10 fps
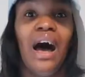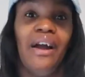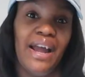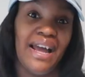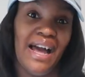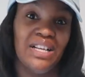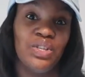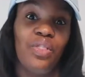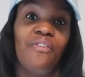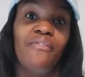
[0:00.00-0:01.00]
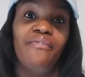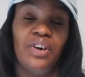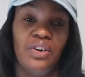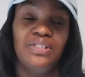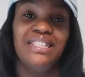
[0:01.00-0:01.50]
Alright guys, so the
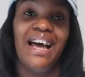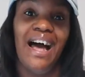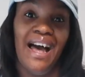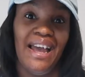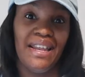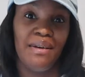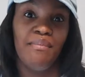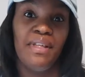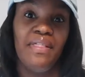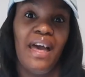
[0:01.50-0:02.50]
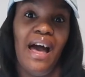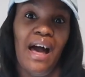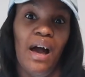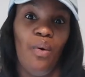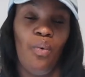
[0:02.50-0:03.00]
first item that
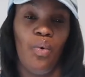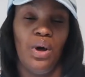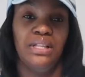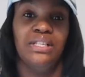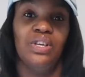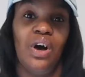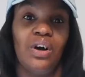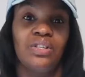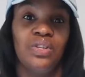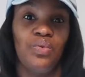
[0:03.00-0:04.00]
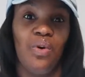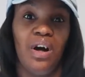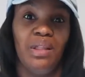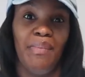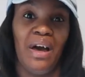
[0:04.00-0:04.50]
I want to talk to you
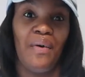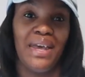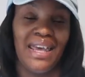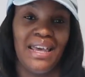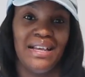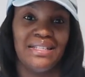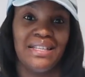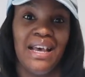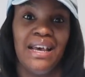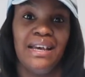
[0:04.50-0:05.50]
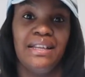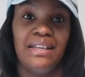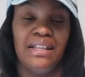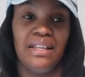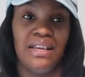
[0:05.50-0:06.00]
all about is
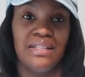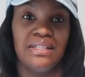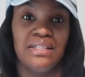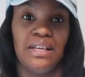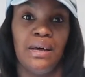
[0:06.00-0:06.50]
Dylan's